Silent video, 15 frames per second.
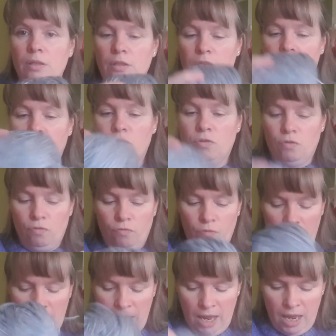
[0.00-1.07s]
The
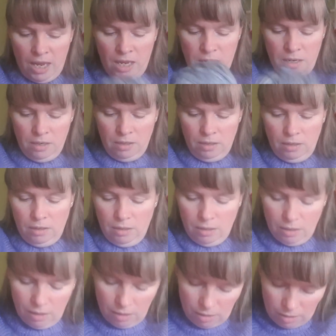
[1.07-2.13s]
grey.
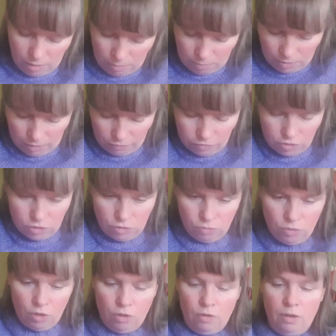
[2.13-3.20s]
I've still
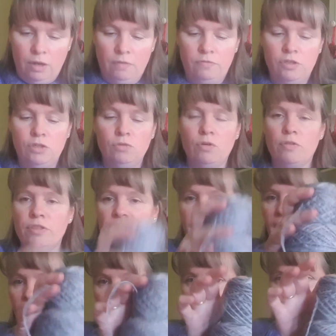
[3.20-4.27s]
got
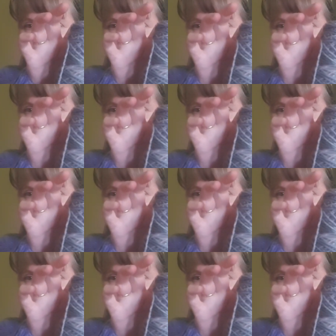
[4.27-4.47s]
that